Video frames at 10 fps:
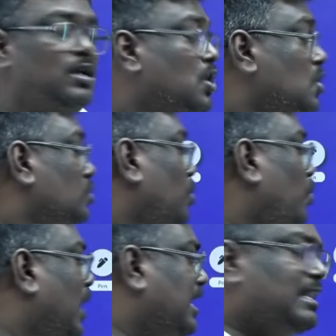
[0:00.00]
So
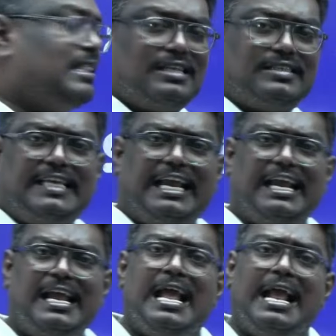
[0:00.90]
what are the, see,
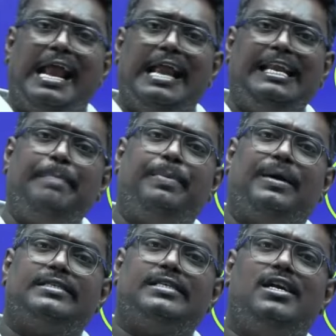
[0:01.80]

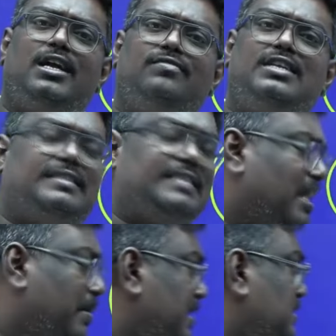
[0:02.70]
80% of the
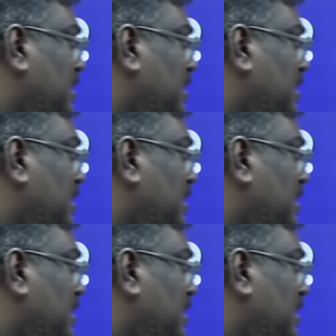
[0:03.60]
syllabus